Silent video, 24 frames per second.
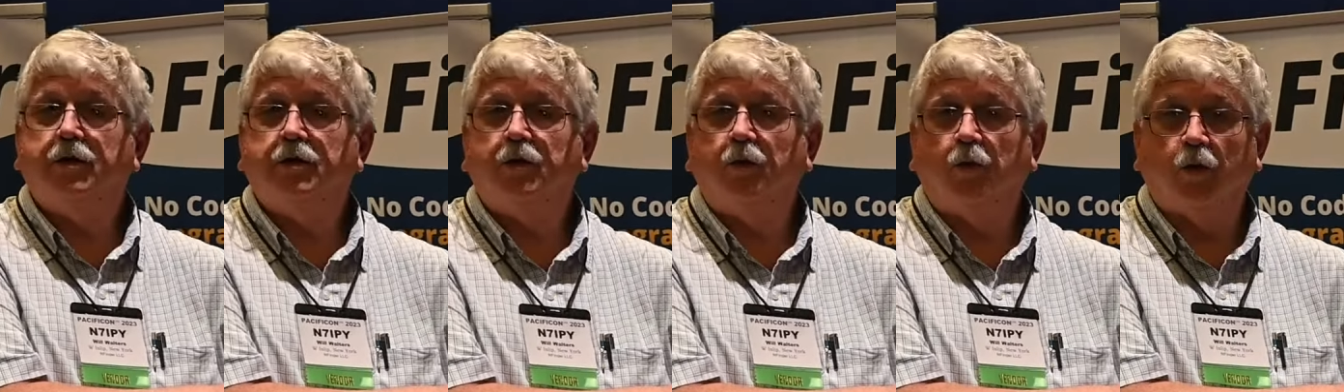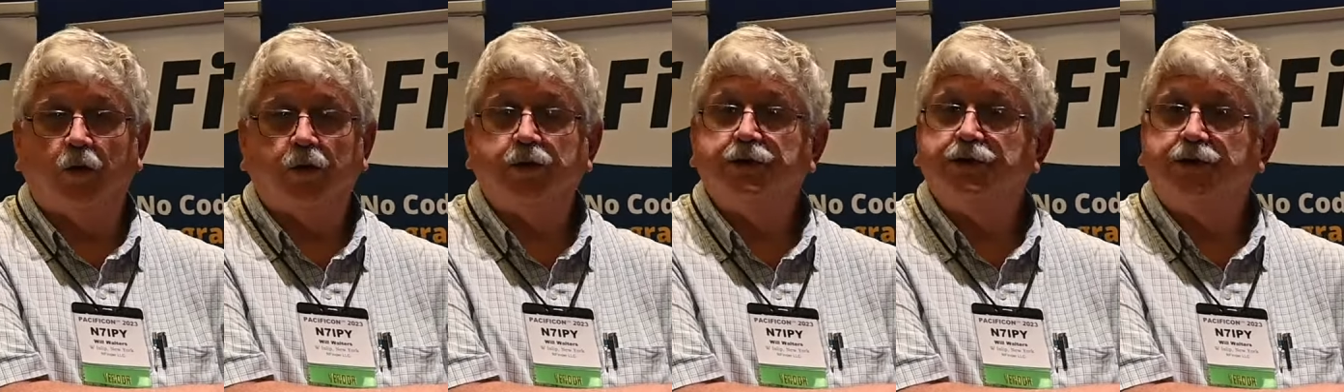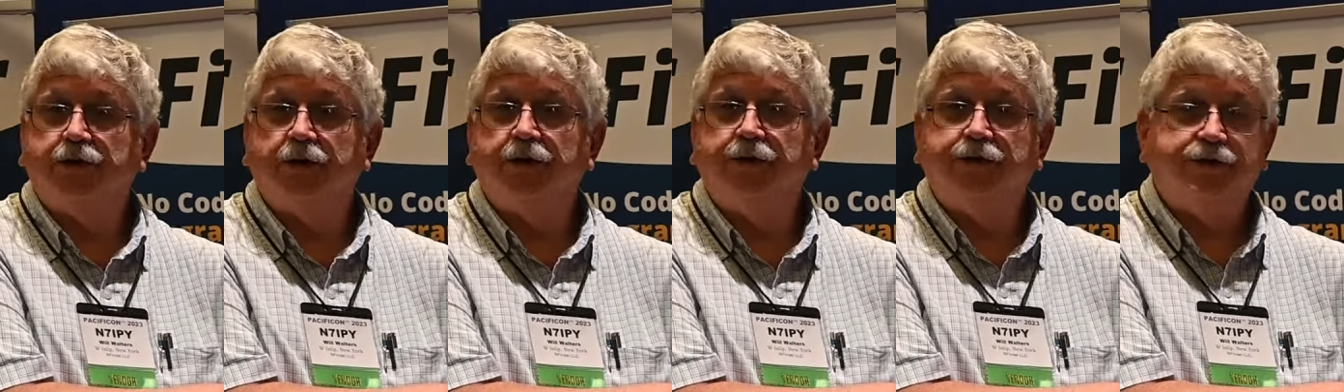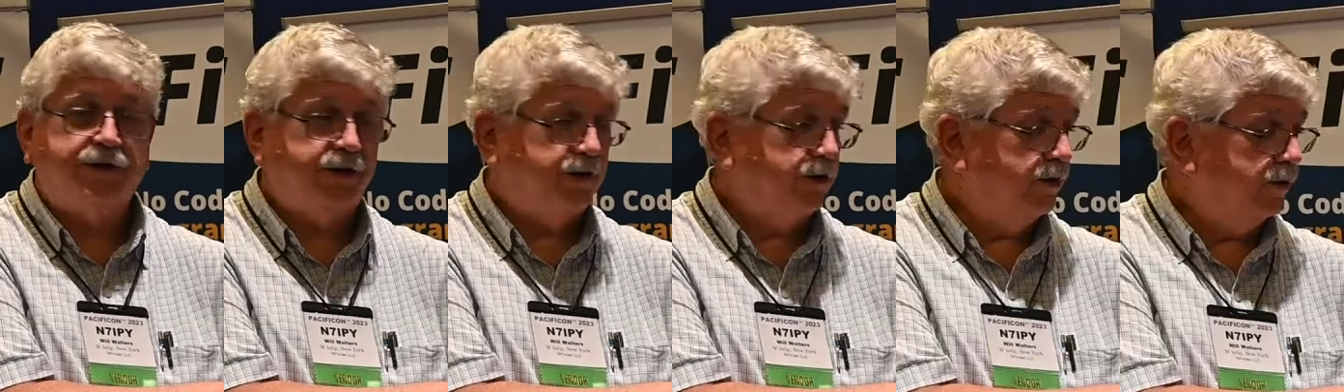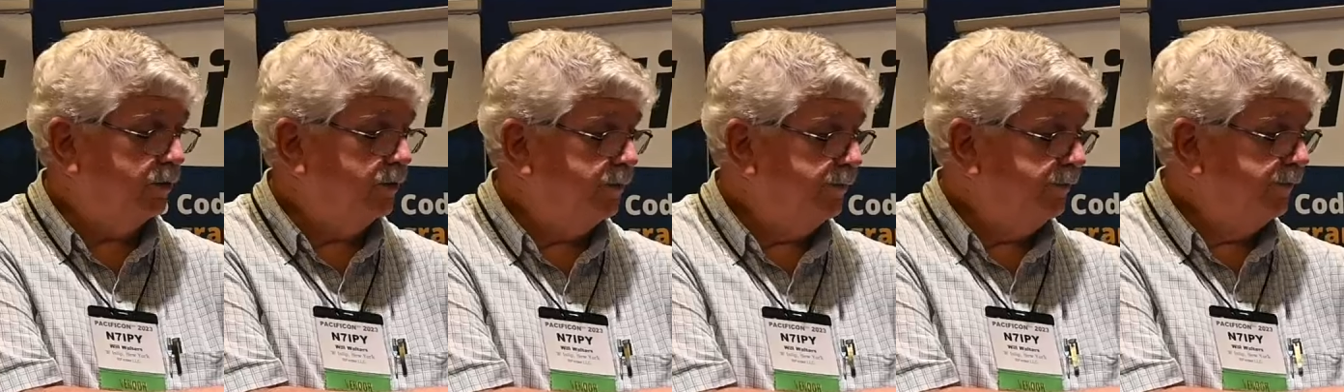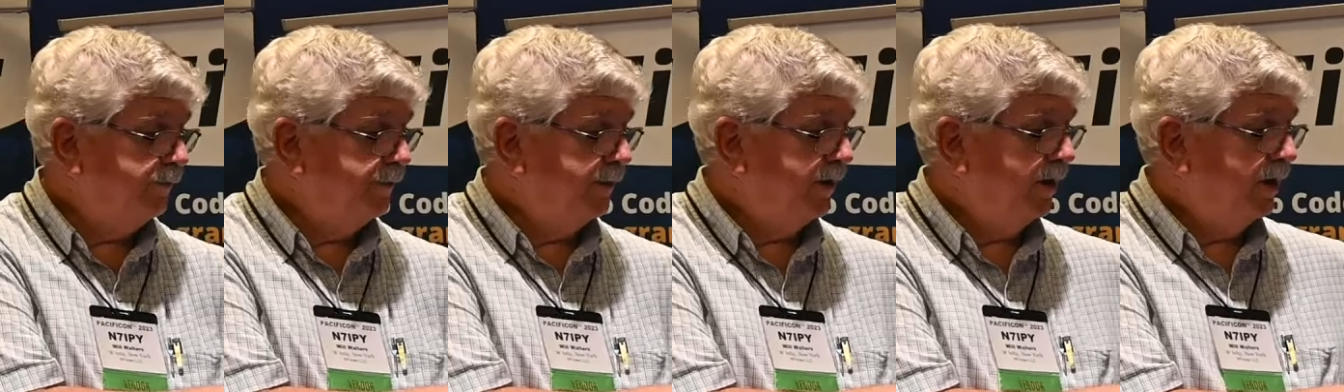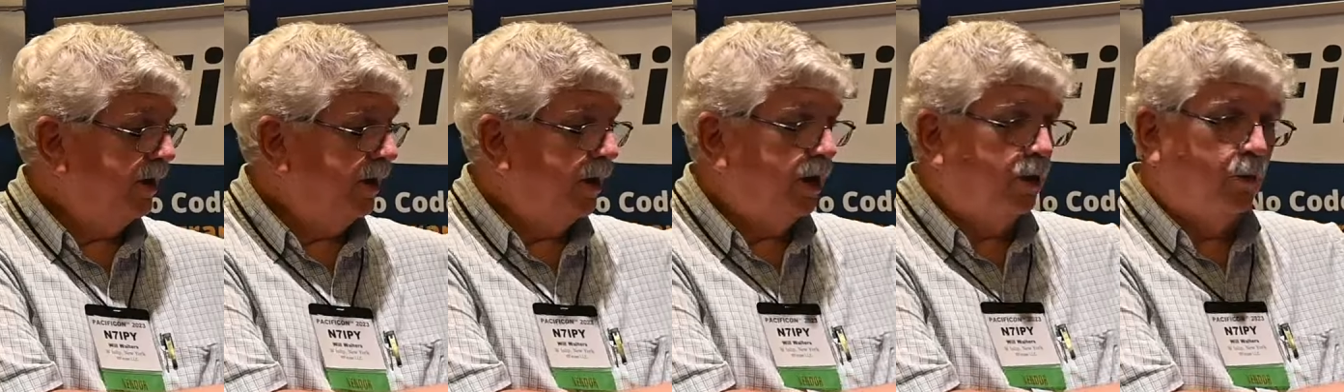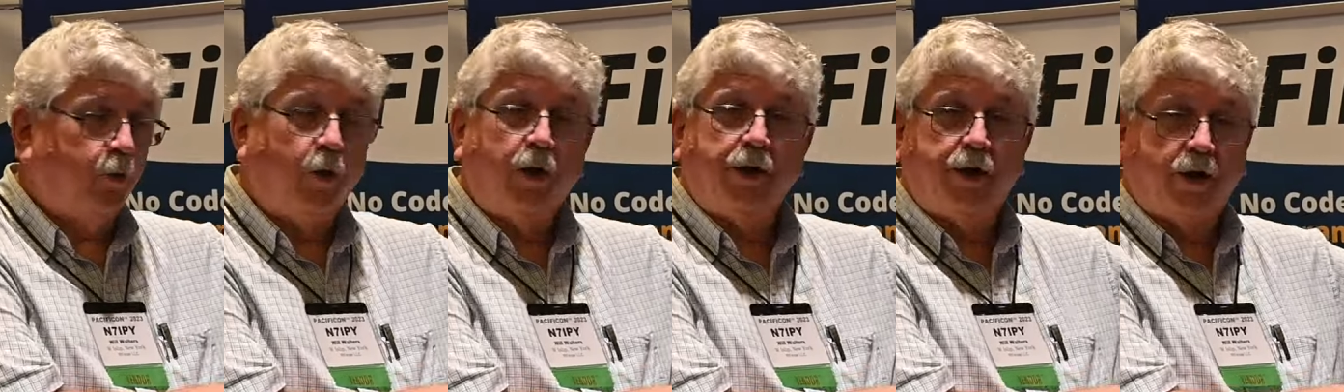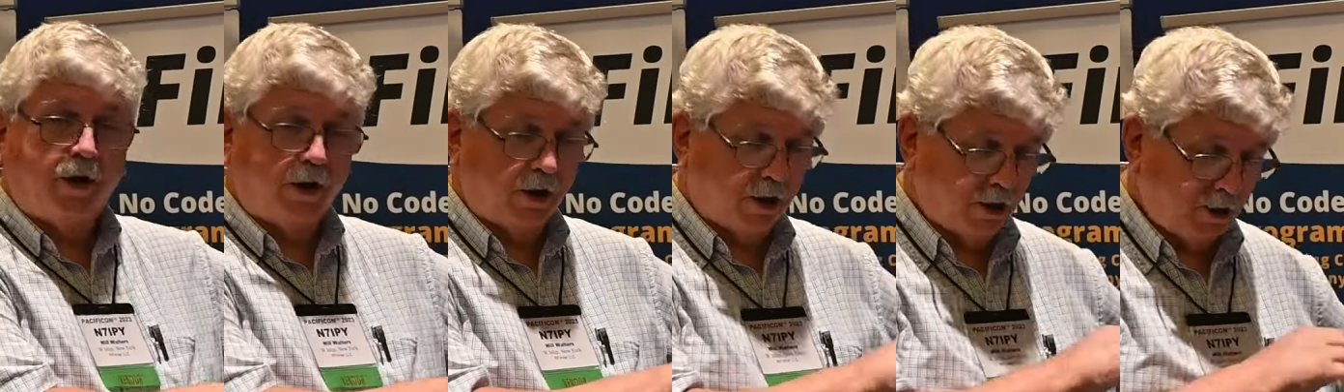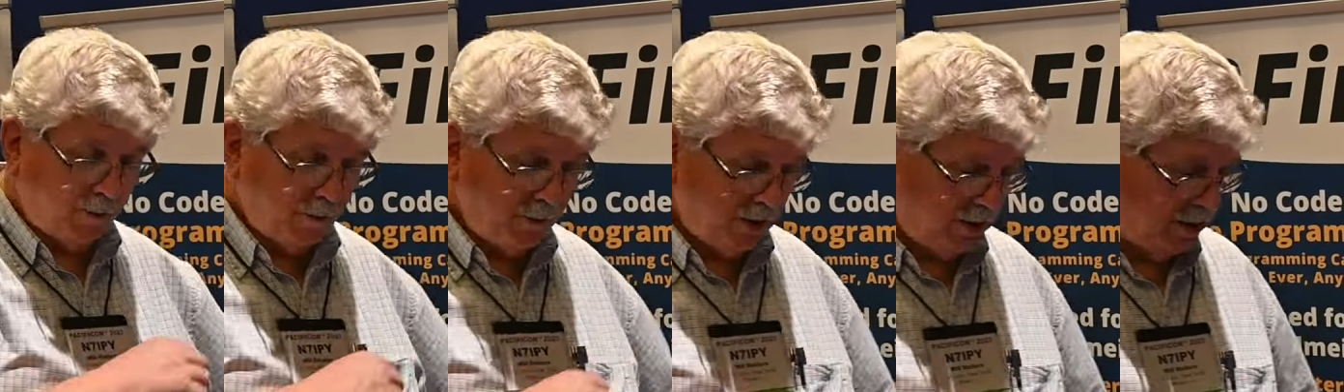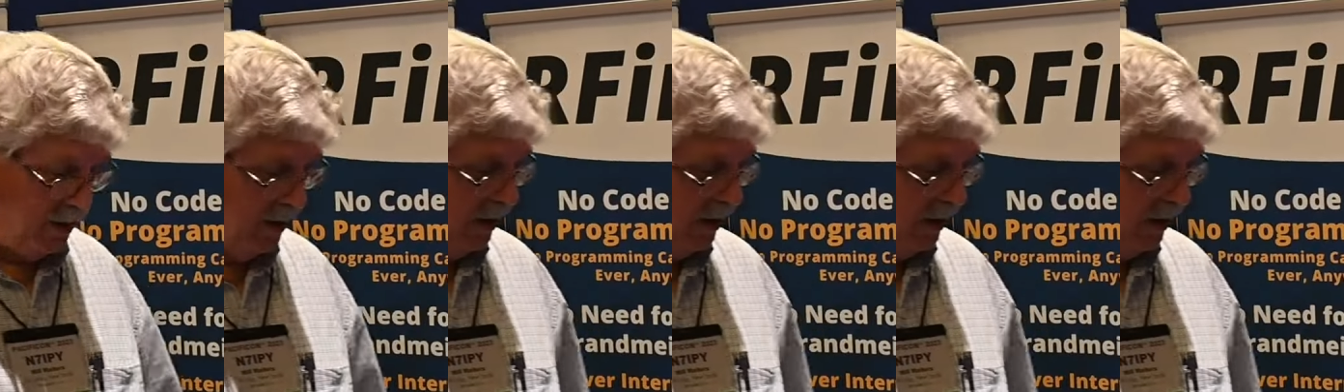The boss goes, give well. I said, what are the sticking around things?